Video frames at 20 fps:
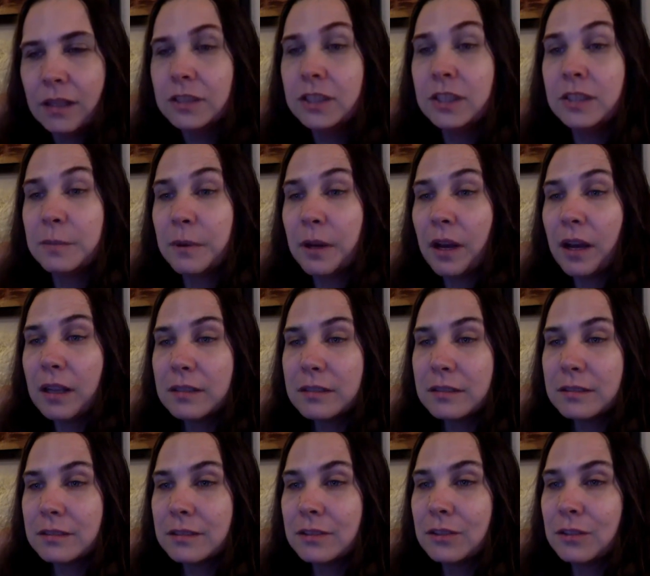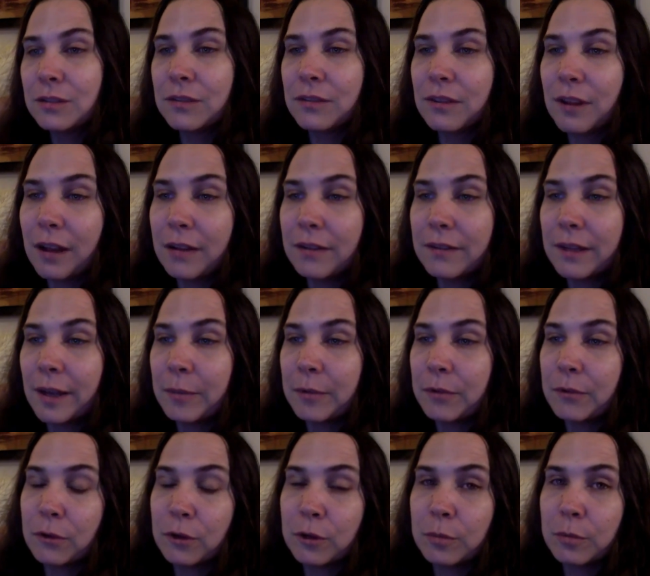Geez, Boz, you should have thought of that
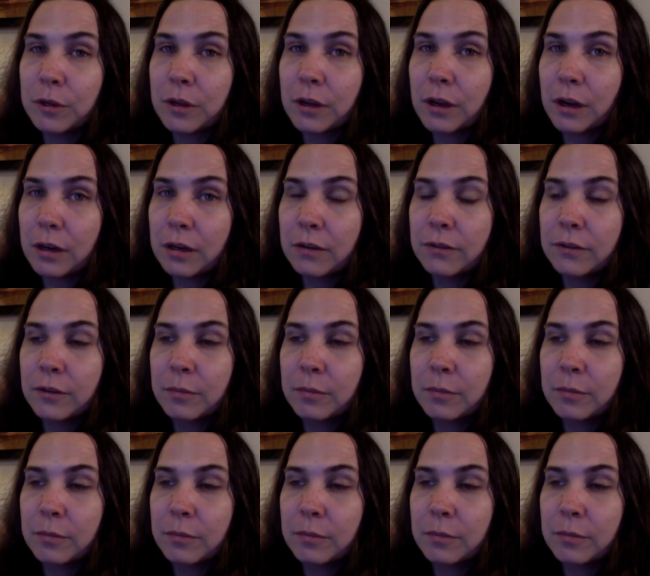before you put Cardiff in